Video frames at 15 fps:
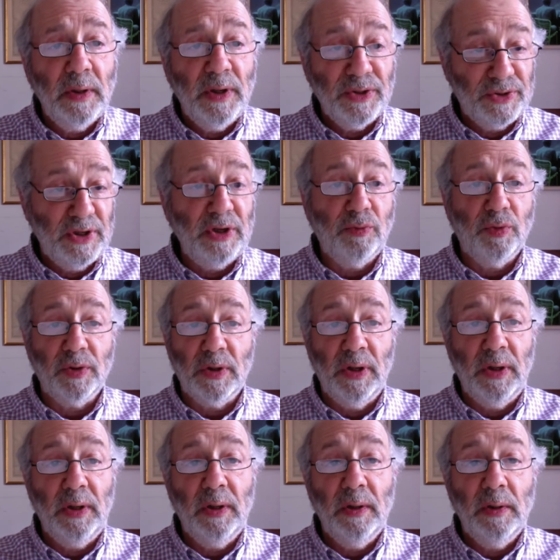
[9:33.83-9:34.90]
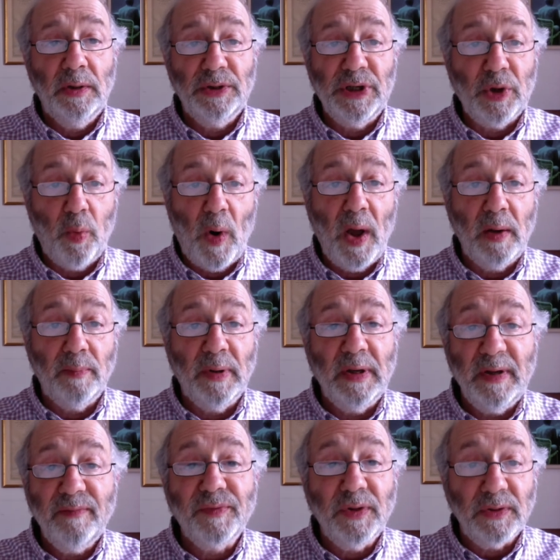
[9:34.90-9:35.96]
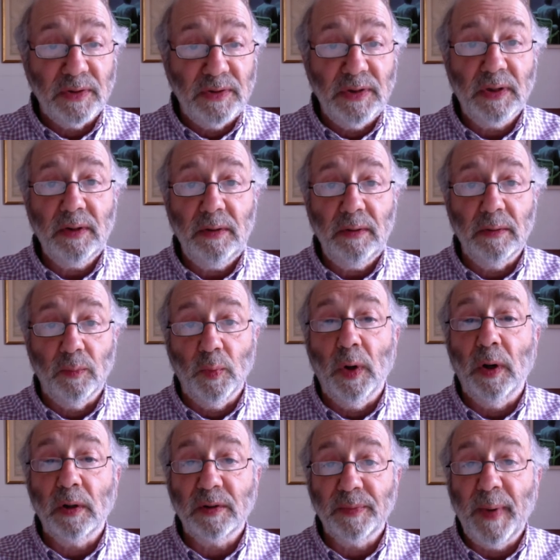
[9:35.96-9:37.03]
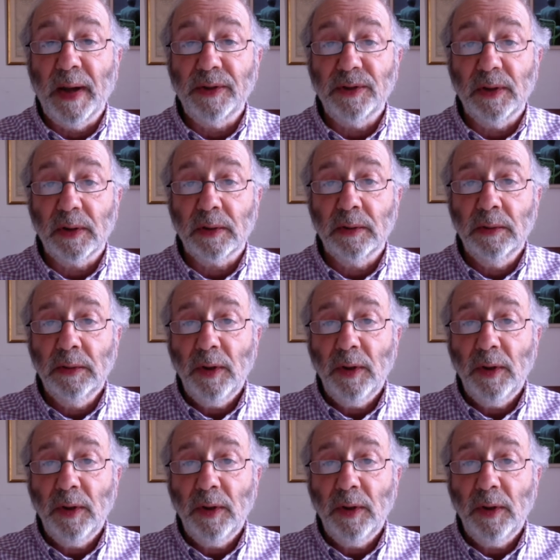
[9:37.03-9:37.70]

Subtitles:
Secretly, she quite believed that Dickon worked magic.